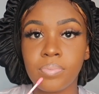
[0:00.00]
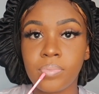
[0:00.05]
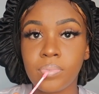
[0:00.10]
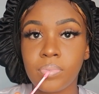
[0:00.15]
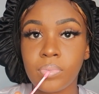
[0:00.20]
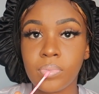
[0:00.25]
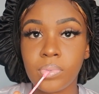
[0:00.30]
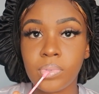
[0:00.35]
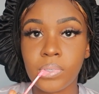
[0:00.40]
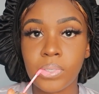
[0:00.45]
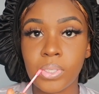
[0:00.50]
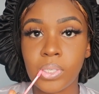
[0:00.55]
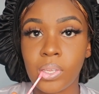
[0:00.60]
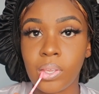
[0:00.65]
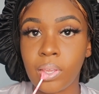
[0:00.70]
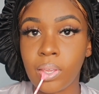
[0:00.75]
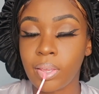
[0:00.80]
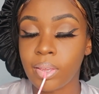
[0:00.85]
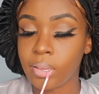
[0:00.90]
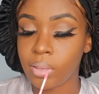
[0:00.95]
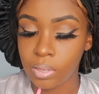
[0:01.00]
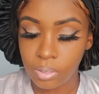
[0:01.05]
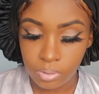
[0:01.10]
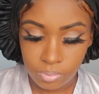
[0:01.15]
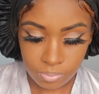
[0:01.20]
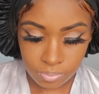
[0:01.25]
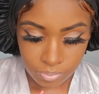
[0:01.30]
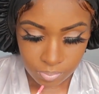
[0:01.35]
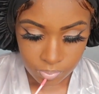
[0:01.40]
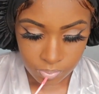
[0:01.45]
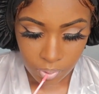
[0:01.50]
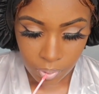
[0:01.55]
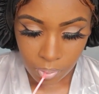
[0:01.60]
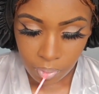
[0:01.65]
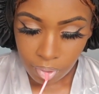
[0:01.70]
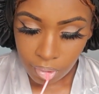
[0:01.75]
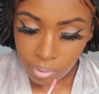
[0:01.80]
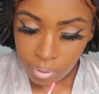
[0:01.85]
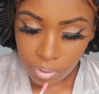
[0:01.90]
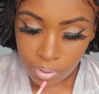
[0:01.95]
You see how it just
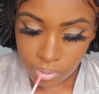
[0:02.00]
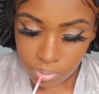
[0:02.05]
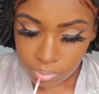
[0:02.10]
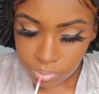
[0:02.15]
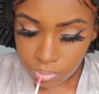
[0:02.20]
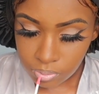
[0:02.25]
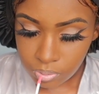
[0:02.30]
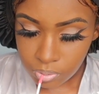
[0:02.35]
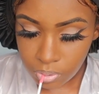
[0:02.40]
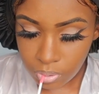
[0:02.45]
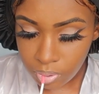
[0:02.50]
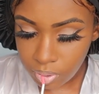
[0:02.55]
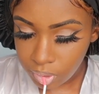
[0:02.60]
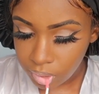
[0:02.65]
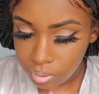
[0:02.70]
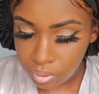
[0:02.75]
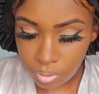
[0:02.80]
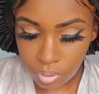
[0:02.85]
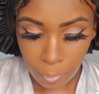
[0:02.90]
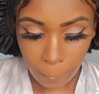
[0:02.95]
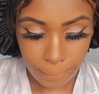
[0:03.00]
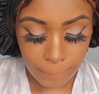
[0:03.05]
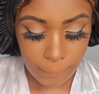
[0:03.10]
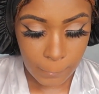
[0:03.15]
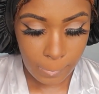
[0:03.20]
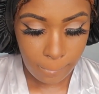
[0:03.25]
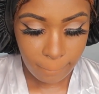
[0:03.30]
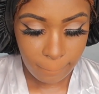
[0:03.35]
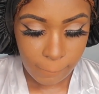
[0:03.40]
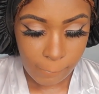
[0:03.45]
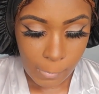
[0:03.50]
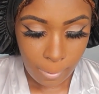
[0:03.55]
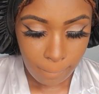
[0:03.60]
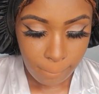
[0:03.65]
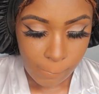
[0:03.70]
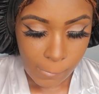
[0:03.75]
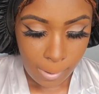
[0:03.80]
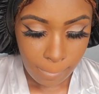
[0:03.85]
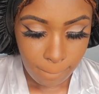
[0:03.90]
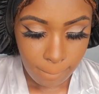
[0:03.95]
softens up the whole look. The perfect pink
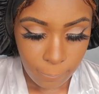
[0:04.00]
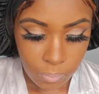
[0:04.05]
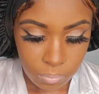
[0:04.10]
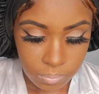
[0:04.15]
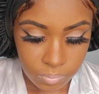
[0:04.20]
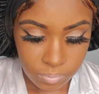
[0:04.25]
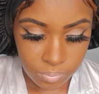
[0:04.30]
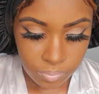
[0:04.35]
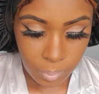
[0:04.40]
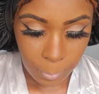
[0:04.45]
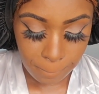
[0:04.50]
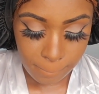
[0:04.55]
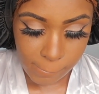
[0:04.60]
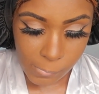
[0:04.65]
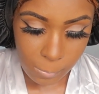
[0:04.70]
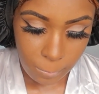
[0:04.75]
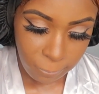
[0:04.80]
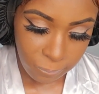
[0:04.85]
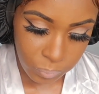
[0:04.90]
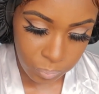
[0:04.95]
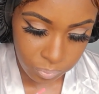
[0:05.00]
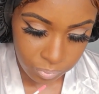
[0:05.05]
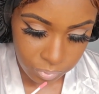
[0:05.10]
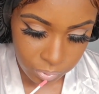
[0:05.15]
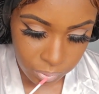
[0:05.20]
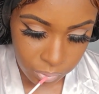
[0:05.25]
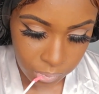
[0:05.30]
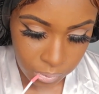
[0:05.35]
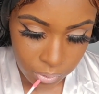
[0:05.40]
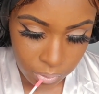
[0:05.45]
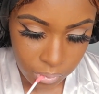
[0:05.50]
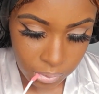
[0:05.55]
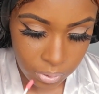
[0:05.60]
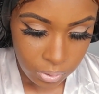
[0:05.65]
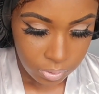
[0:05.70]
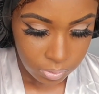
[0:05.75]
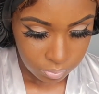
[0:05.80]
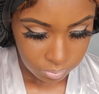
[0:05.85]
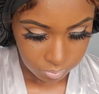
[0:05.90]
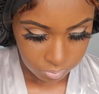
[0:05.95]
anybody
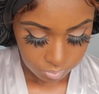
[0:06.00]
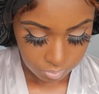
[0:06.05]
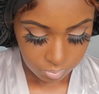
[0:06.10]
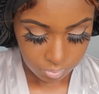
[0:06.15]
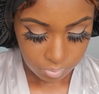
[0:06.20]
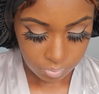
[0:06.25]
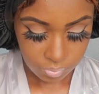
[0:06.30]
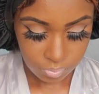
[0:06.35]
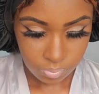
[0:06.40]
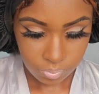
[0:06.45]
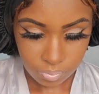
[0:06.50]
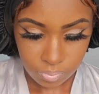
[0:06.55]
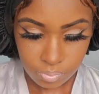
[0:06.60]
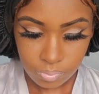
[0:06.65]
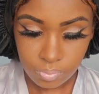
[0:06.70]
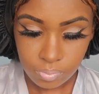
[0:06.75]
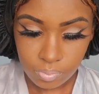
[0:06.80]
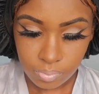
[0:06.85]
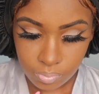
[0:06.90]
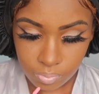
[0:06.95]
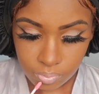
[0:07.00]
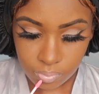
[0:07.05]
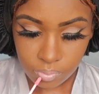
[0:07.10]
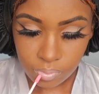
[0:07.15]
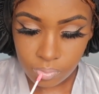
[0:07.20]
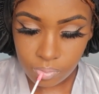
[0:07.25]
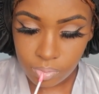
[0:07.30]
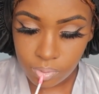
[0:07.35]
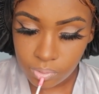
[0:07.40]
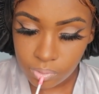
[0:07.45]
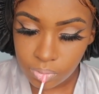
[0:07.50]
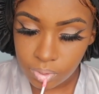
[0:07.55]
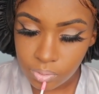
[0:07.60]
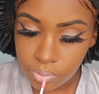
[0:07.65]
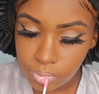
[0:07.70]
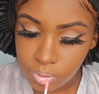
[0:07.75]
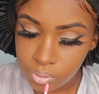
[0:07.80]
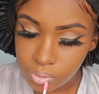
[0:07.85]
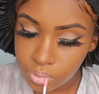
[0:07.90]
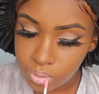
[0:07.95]
could ask for. Okay.
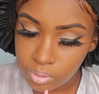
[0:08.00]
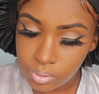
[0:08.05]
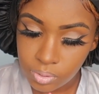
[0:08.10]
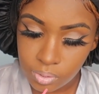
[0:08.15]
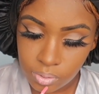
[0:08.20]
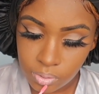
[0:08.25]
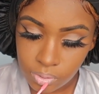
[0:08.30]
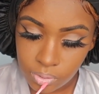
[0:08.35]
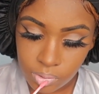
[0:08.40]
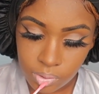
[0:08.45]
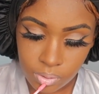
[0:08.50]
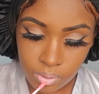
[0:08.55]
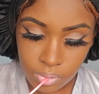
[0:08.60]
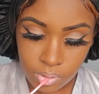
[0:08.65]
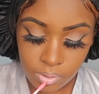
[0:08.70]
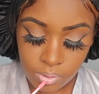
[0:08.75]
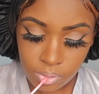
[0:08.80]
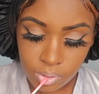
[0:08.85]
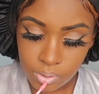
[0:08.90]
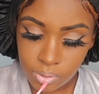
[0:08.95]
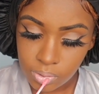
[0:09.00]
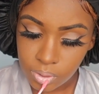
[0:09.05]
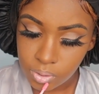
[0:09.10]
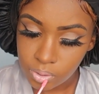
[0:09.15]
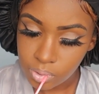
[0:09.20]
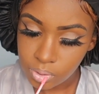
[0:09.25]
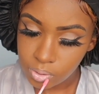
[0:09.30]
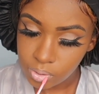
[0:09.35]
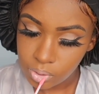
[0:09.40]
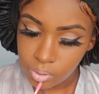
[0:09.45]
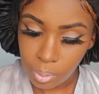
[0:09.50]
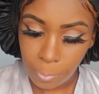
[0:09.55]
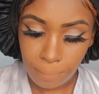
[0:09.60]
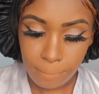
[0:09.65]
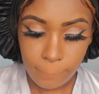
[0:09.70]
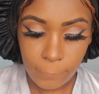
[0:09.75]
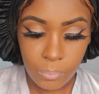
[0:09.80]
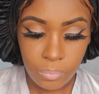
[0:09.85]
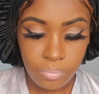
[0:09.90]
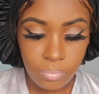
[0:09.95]
Look at that. Okay,
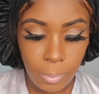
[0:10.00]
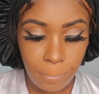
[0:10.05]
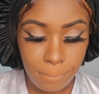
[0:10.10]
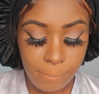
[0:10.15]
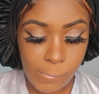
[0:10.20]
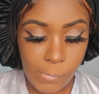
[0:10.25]
Dubai.